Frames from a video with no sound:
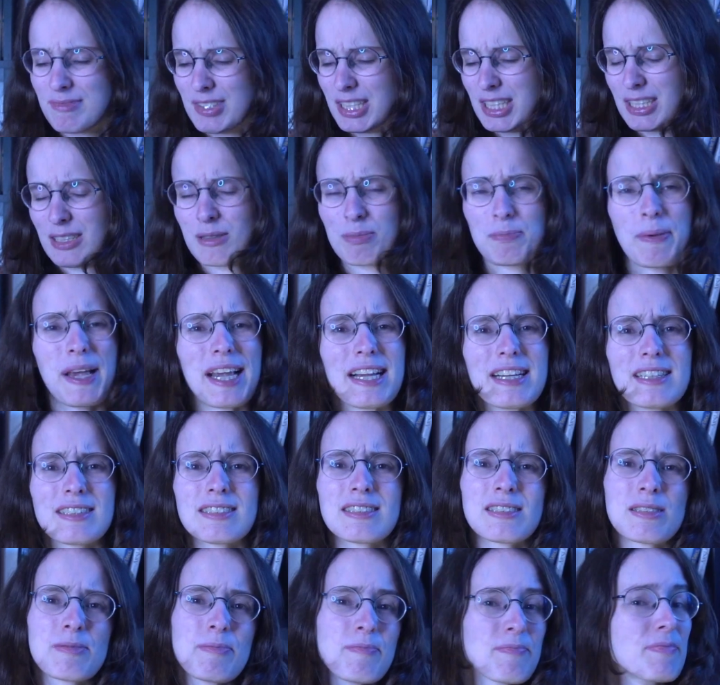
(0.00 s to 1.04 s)

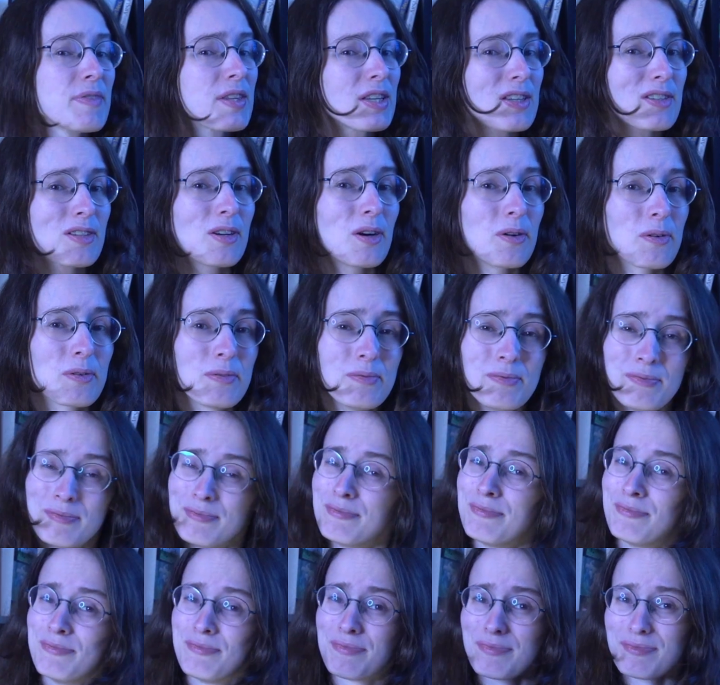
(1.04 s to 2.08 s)
space so
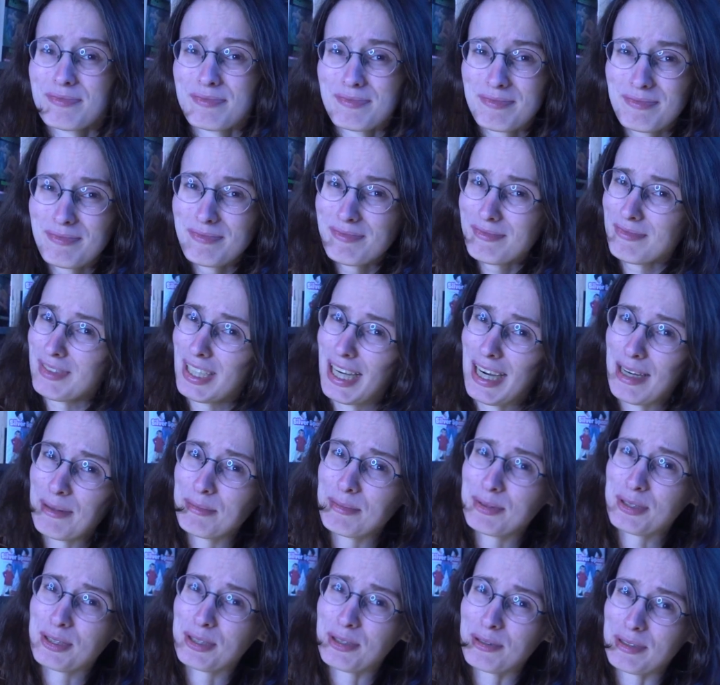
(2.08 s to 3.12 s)

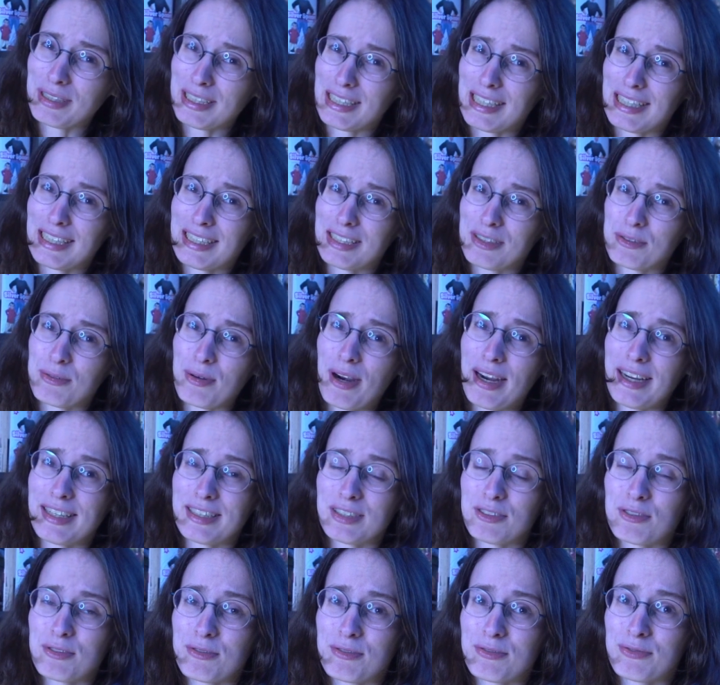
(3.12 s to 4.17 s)
I'm currently
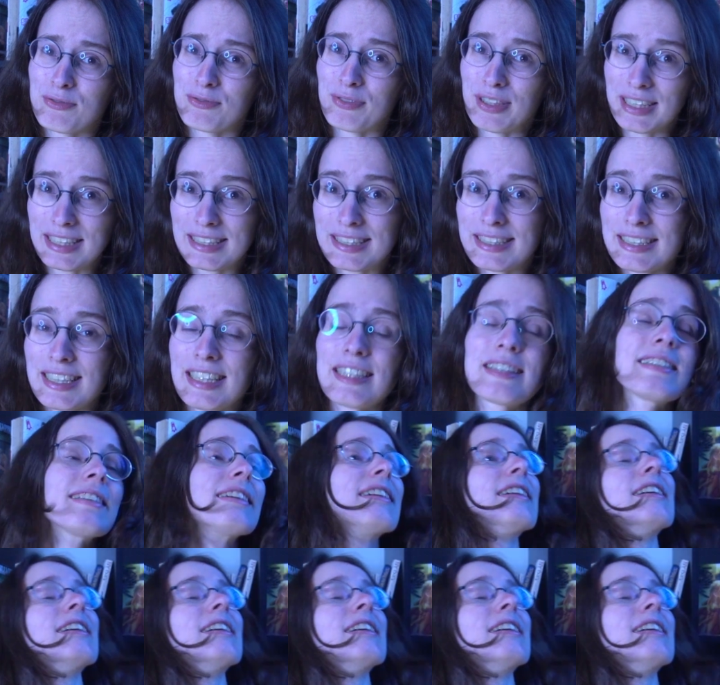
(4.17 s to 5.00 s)
trying to fix it